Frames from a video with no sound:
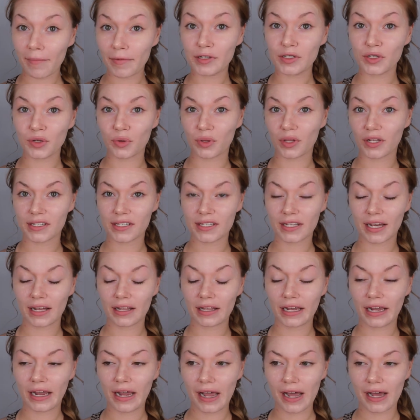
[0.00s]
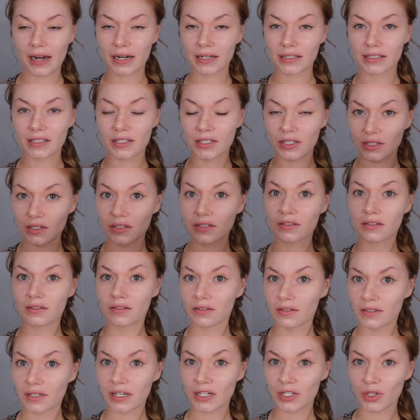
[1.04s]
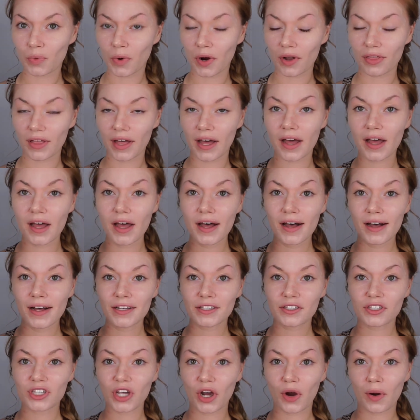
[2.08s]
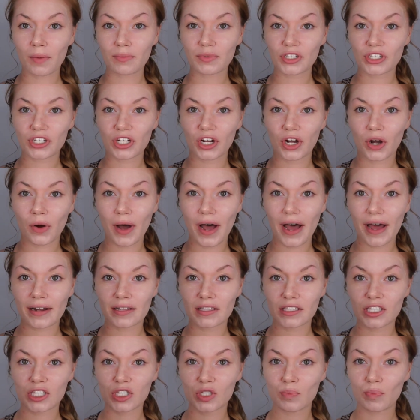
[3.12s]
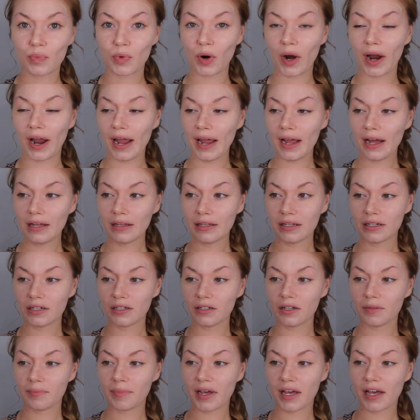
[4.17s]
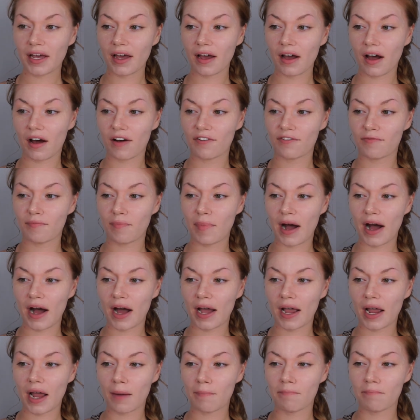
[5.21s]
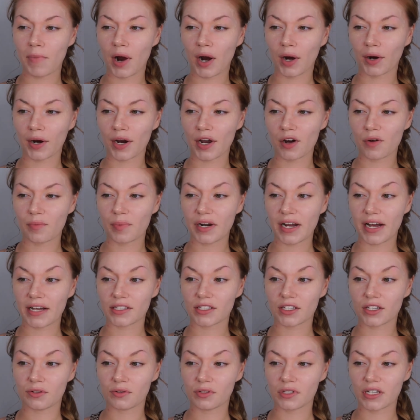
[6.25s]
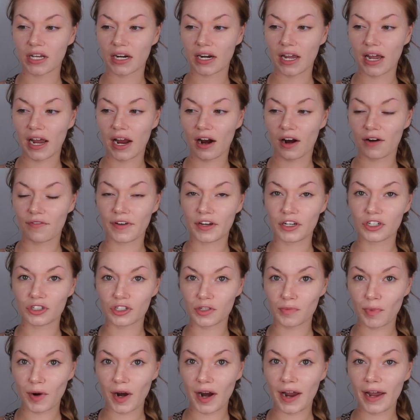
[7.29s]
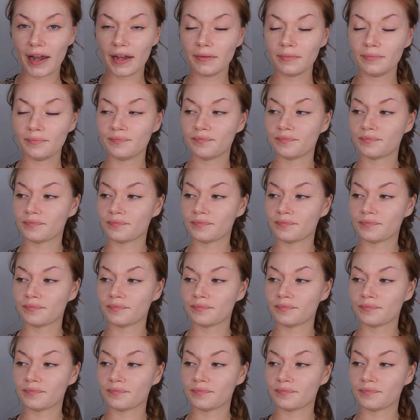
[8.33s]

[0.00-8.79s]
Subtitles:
been doing this lately and it's worth it. So I'm just gonna go ahead and spray a little bit of my Mario Badescu Skincare Facial Spray.